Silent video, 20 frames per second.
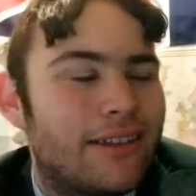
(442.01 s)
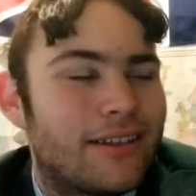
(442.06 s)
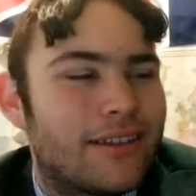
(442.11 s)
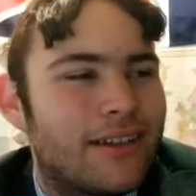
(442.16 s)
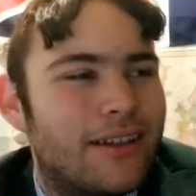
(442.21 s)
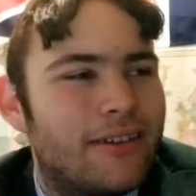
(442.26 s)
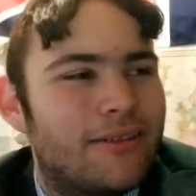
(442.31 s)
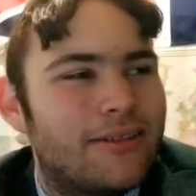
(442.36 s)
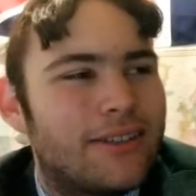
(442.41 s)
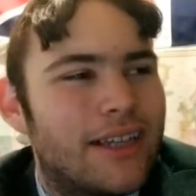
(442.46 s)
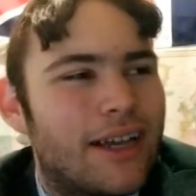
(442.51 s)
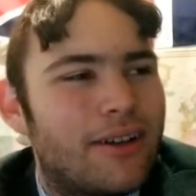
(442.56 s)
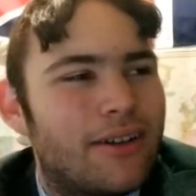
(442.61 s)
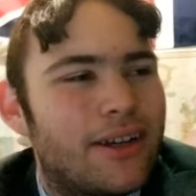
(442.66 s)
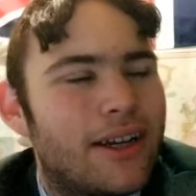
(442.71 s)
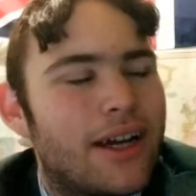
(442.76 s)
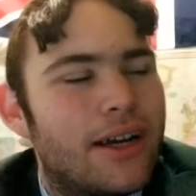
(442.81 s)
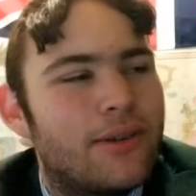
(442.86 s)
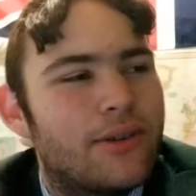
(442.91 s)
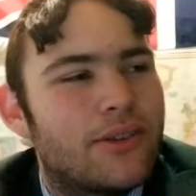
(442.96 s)
so that's how it
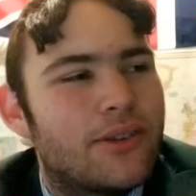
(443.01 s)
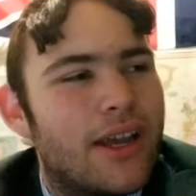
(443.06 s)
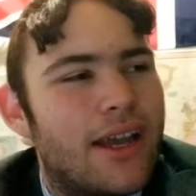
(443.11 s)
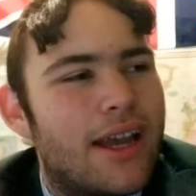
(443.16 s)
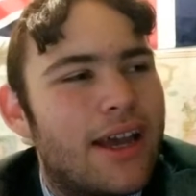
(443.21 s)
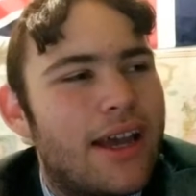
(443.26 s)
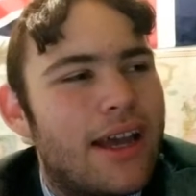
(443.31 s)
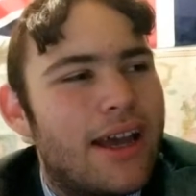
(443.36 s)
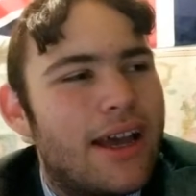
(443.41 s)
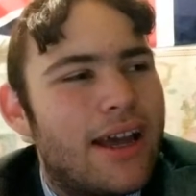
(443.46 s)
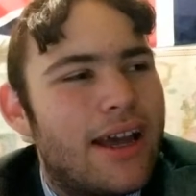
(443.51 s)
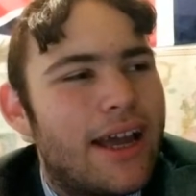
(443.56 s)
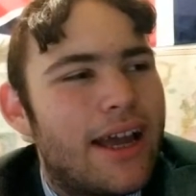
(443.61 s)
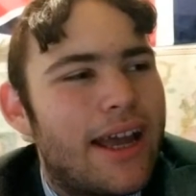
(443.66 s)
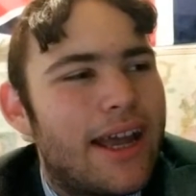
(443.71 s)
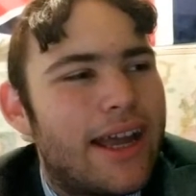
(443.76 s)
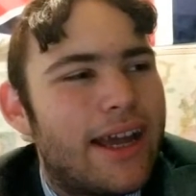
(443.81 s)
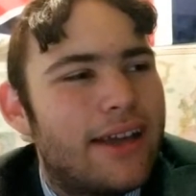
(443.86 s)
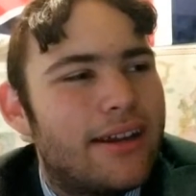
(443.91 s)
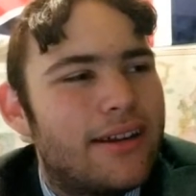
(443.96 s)
goes.
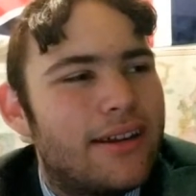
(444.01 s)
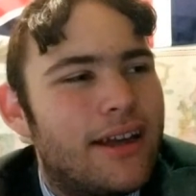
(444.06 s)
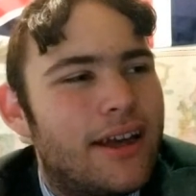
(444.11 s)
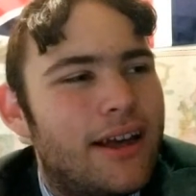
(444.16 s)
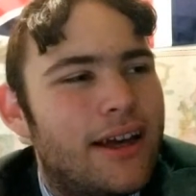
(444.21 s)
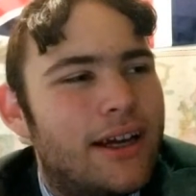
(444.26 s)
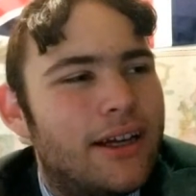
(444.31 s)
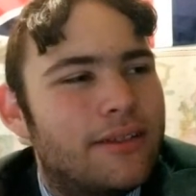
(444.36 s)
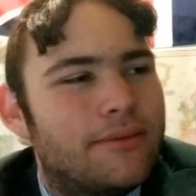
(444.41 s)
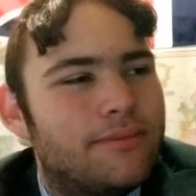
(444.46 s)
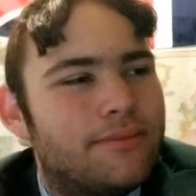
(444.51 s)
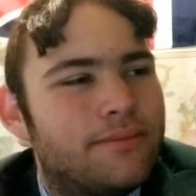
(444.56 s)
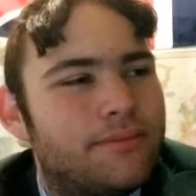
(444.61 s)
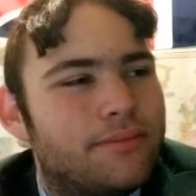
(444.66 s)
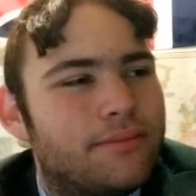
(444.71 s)
And, um,